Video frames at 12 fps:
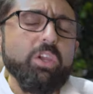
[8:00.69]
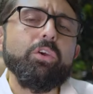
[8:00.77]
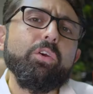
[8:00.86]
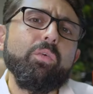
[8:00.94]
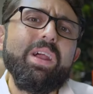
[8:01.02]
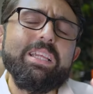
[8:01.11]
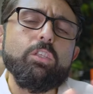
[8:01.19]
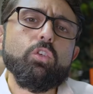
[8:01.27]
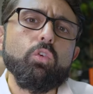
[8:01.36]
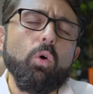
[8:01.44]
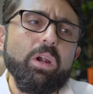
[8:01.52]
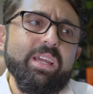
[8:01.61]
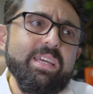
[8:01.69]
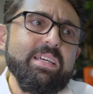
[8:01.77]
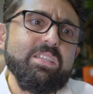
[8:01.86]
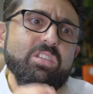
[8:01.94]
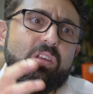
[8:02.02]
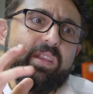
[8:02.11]
what your credit score
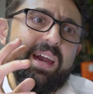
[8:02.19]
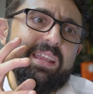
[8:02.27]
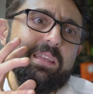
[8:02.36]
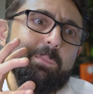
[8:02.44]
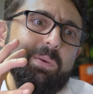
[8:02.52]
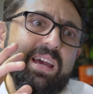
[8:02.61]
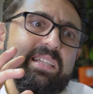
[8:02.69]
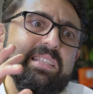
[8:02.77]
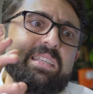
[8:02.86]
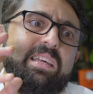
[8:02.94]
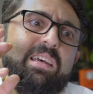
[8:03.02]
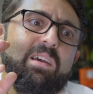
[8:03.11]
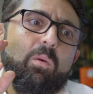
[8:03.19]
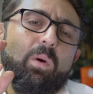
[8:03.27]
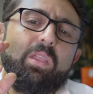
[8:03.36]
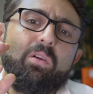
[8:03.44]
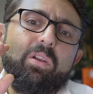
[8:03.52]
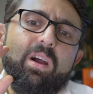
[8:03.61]
is, so that it depends
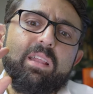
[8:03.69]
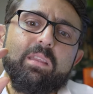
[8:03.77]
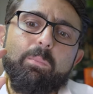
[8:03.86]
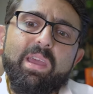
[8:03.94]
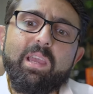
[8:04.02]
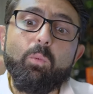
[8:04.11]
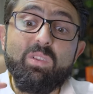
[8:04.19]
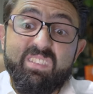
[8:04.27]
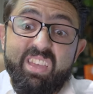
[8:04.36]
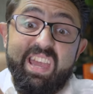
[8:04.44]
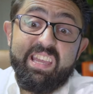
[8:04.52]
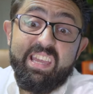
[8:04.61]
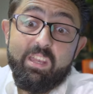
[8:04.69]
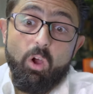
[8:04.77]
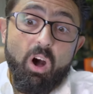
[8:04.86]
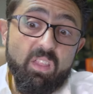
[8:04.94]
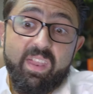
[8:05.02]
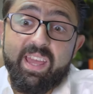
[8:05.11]
whether or not the bank will take in
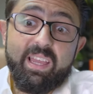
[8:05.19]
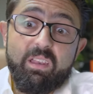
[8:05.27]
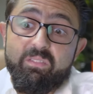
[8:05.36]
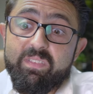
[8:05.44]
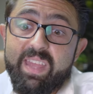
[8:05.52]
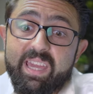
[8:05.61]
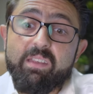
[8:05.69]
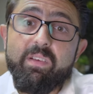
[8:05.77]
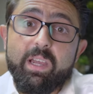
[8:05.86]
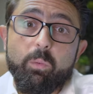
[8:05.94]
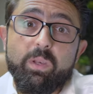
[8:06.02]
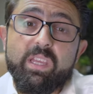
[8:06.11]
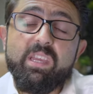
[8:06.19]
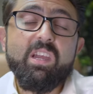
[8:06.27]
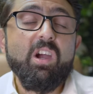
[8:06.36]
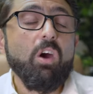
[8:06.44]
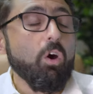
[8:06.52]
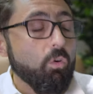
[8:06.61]
all the negative equity
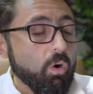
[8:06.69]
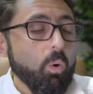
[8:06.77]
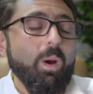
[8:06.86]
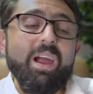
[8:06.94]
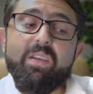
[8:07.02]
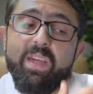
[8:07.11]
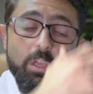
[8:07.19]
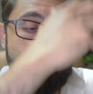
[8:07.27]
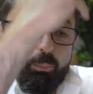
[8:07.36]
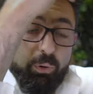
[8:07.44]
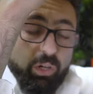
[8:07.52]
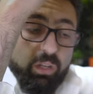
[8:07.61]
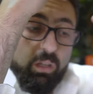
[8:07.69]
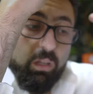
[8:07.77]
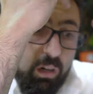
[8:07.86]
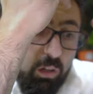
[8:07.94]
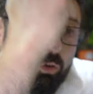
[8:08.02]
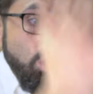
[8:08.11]
or require that you put
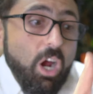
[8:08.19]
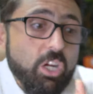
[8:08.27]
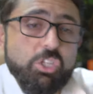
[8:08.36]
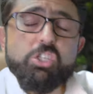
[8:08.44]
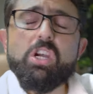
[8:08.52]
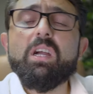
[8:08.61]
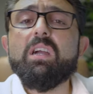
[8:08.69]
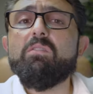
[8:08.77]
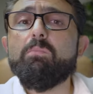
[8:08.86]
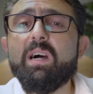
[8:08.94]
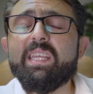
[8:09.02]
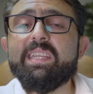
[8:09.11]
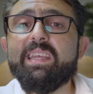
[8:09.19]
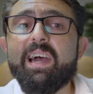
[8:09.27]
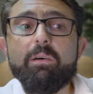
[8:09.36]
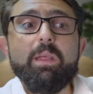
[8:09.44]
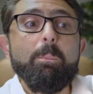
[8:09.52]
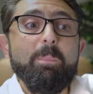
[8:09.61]
a large chunk of money
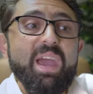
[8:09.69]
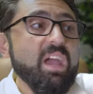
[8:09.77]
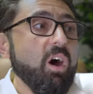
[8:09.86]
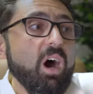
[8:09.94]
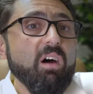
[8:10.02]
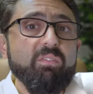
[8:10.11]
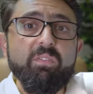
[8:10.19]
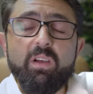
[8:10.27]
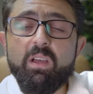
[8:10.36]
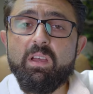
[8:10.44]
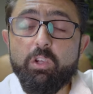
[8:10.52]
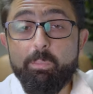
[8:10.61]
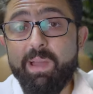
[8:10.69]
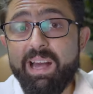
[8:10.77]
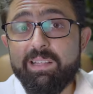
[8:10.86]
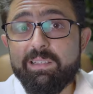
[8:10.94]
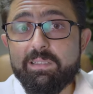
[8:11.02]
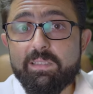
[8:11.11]
down and pay off your
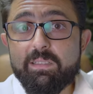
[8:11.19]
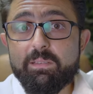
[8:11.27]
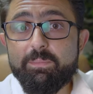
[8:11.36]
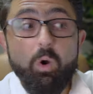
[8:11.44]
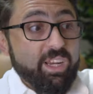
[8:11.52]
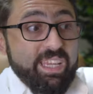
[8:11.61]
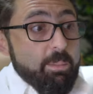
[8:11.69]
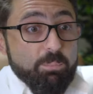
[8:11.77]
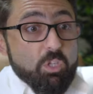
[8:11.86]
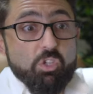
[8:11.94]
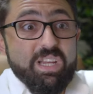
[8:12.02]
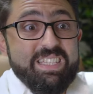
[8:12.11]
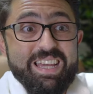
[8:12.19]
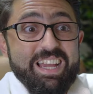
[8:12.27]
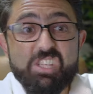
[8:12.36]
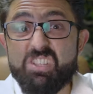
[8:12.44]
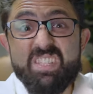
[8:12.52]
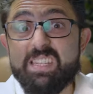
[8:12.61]
balance or keep the transaction